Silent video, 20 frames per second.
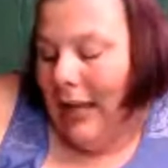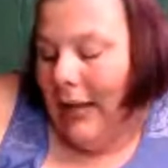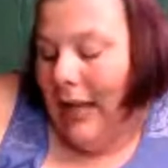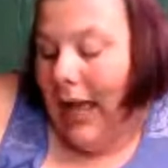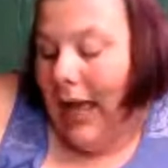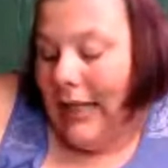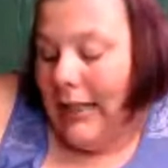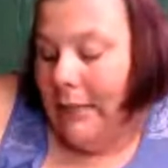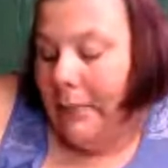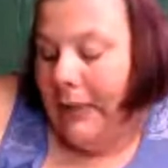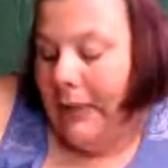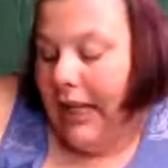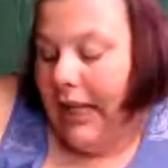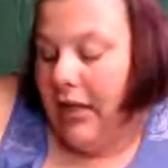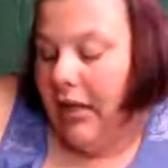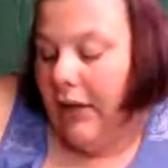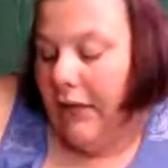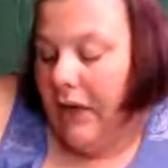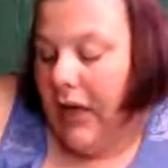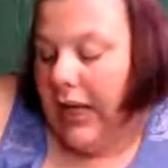as the
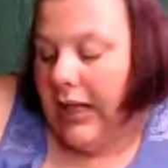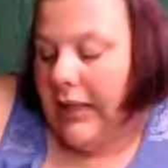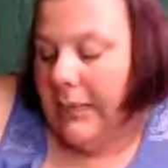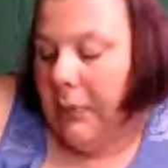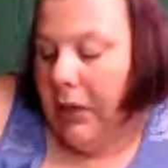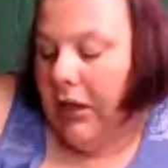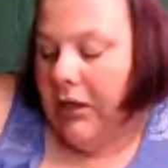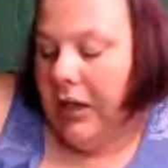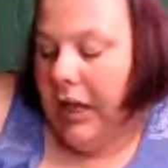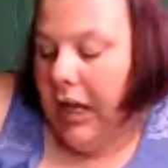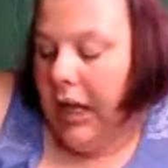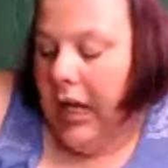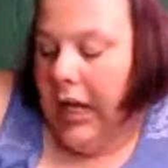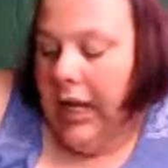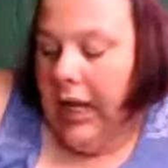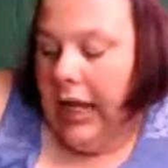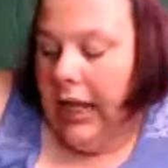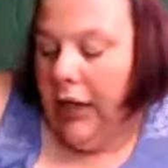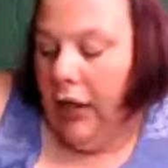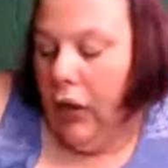beginning of next month,
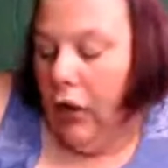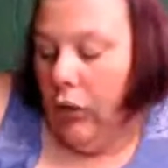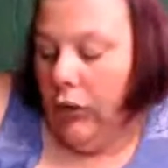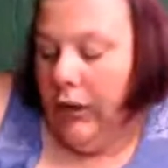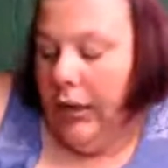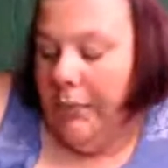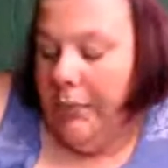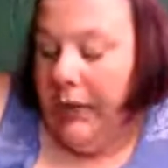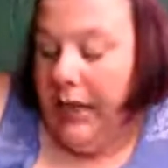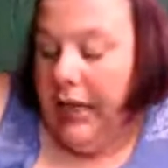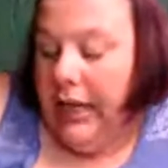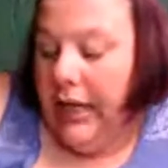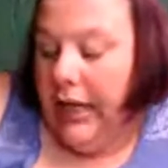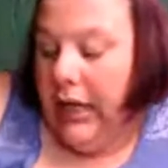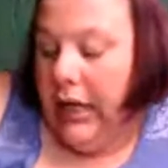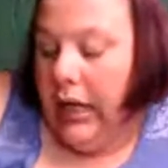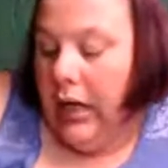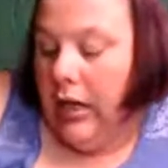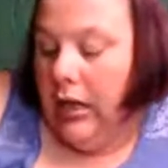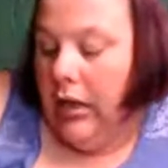it'll only
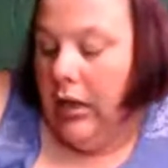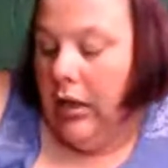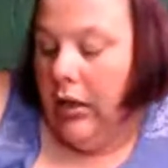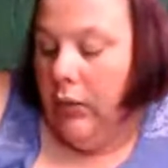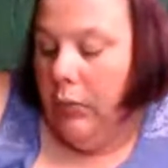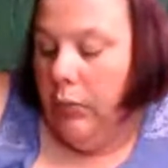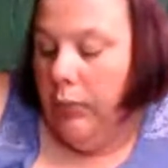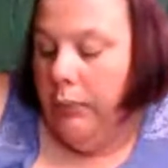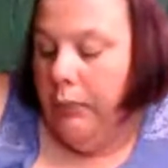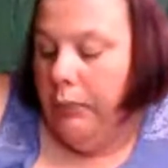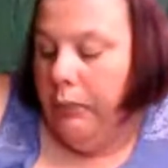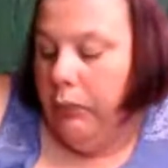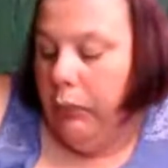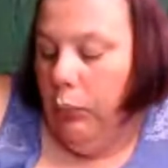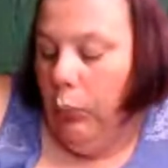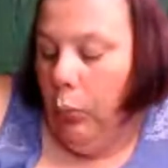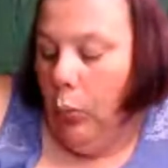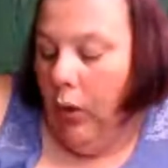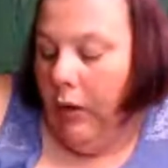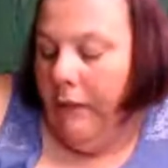be
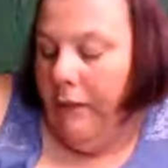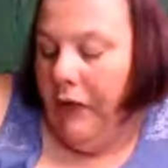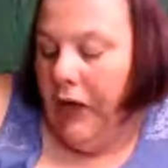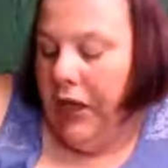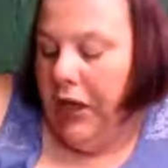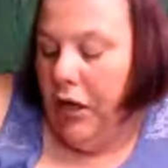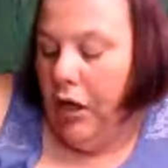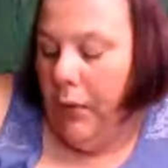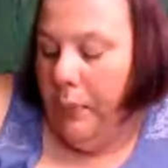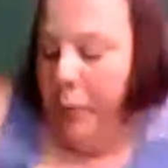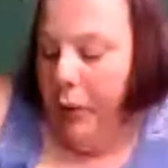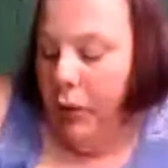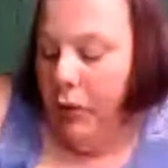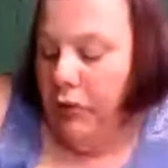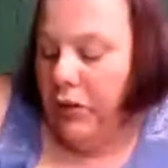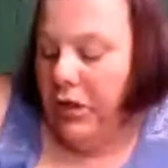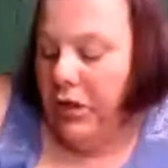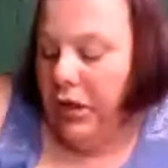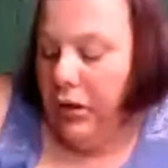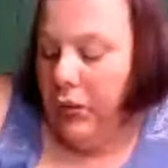one video
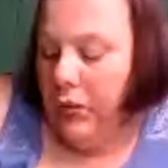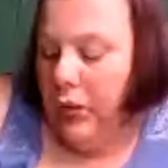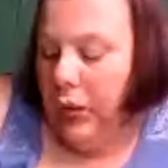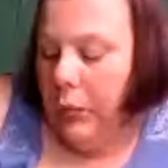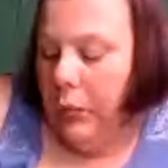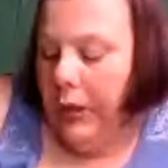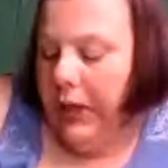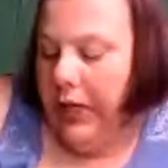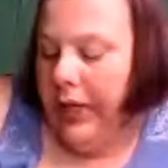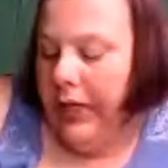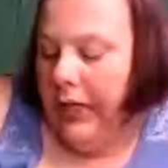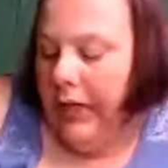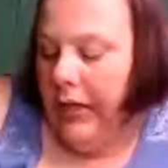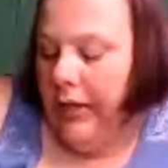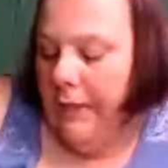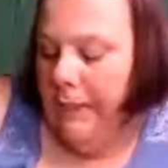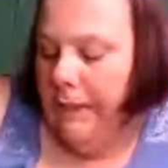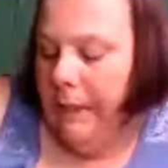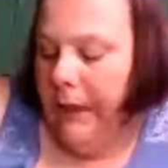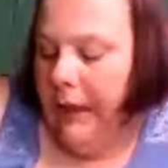posted a week,
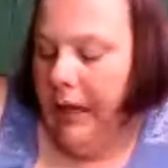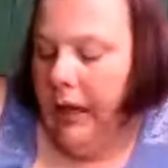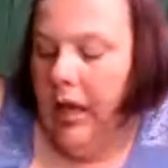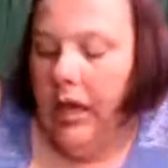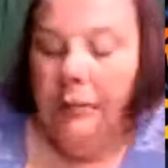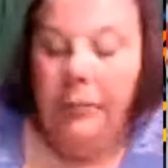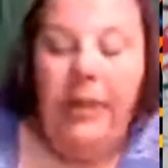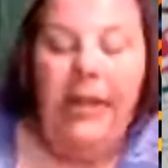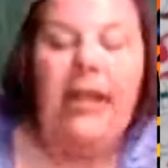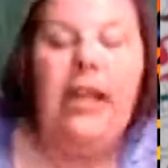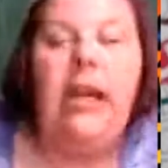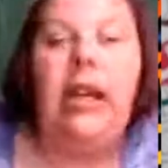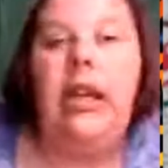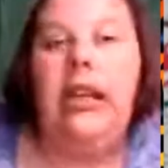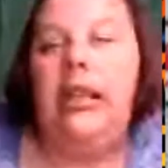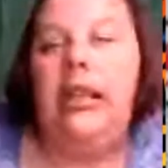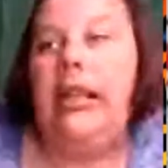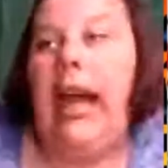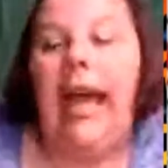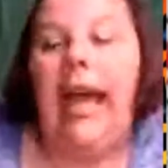
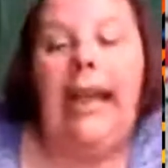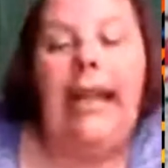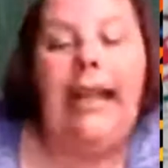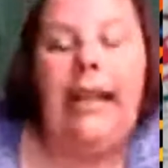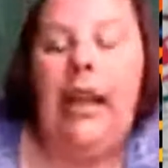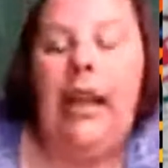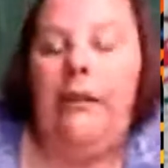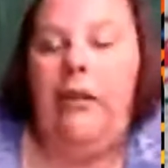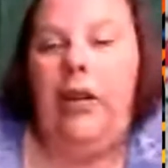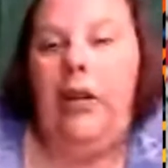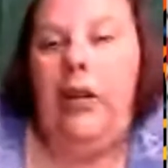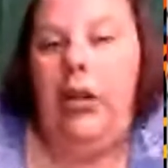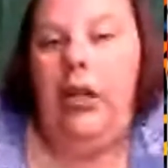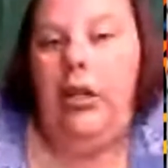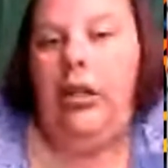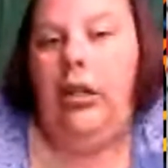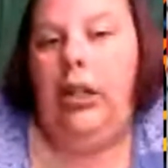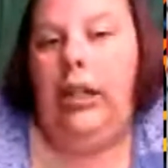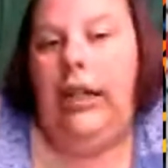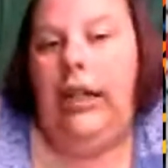because I can
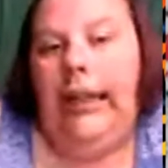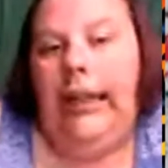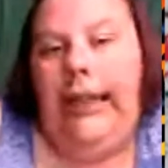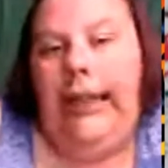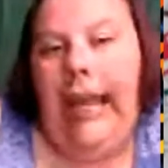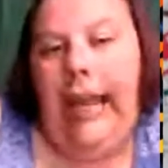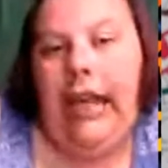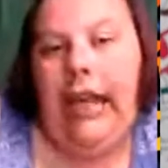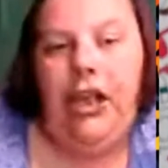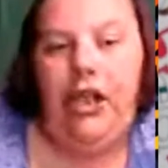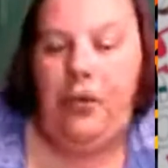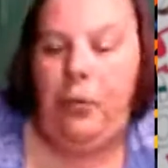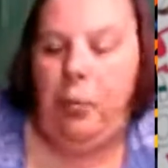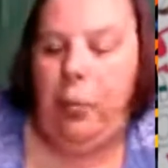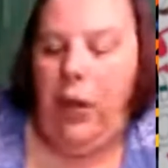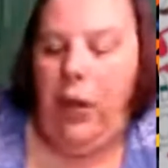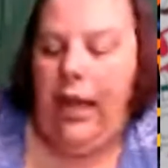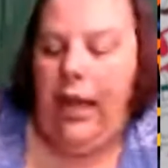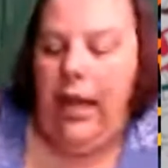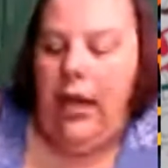never gauge
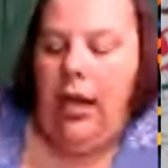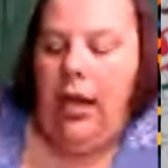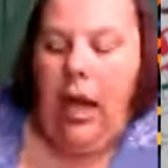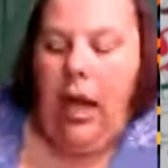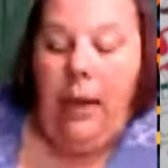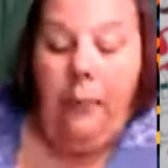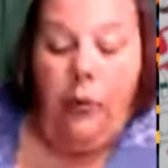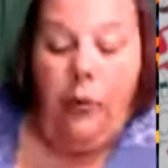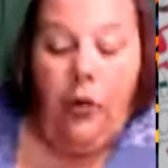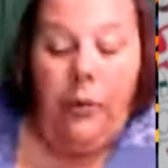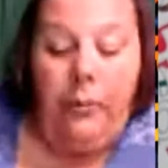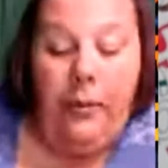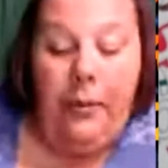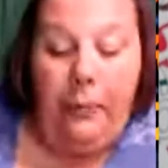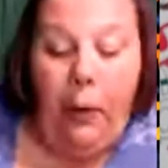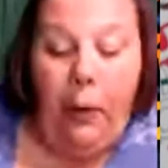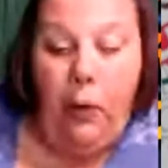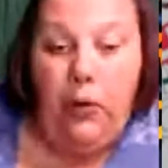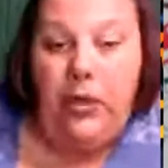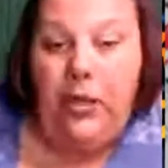when I'm going to be
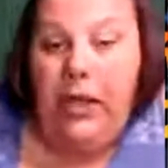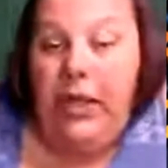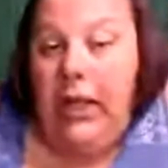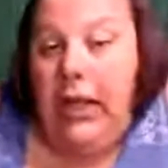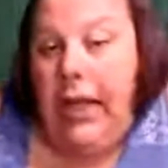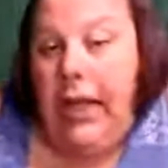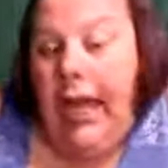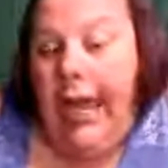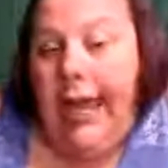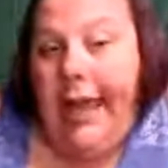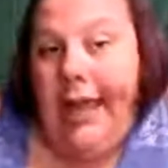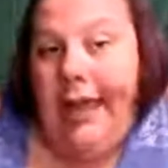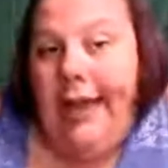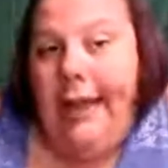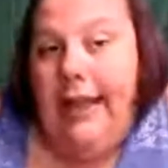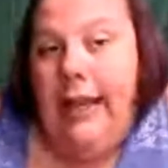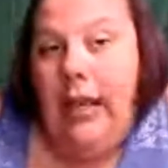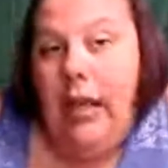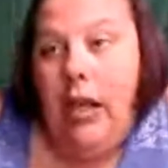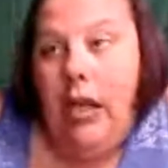posting
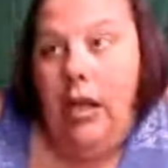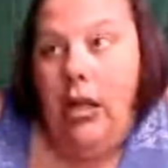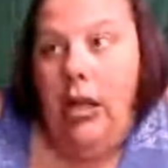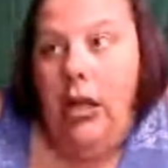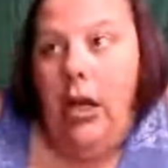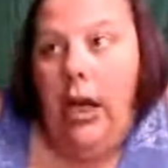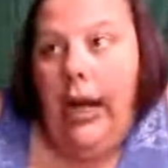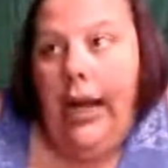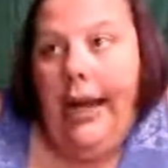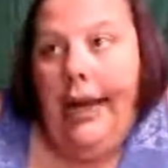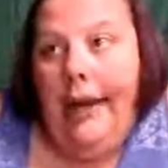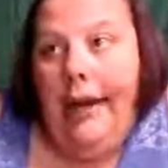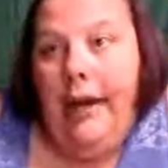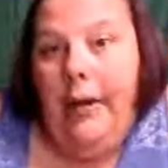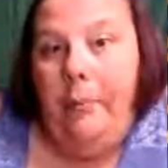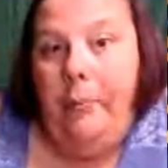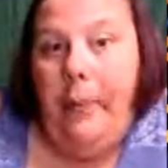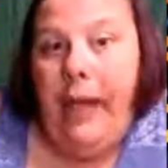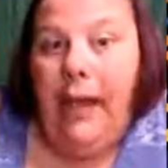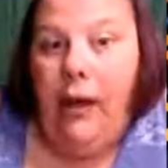a
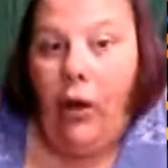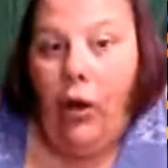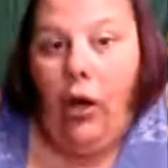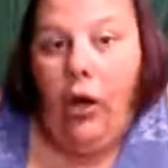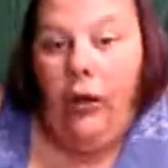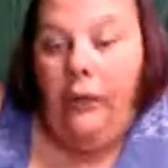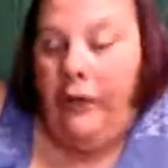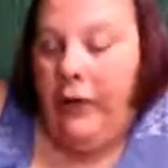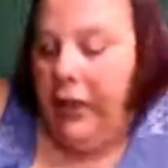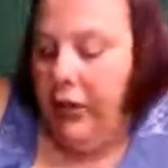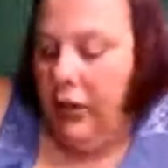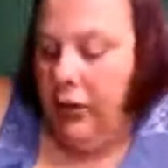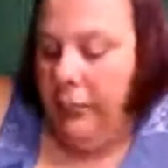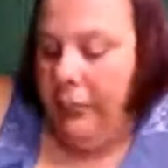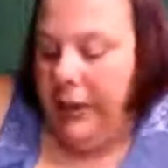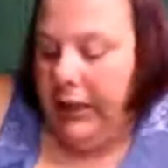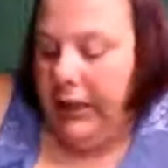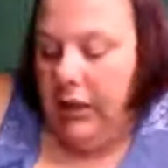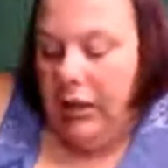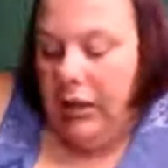mail haul
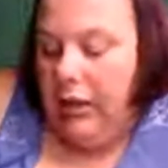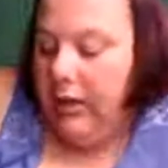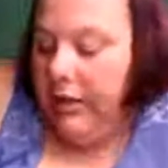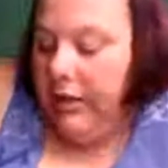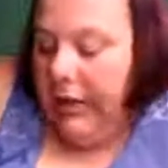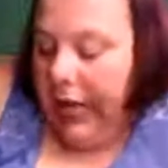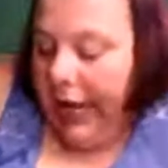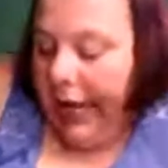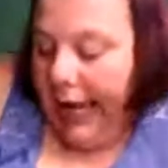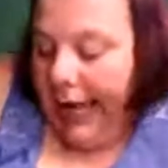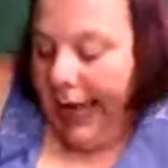video, because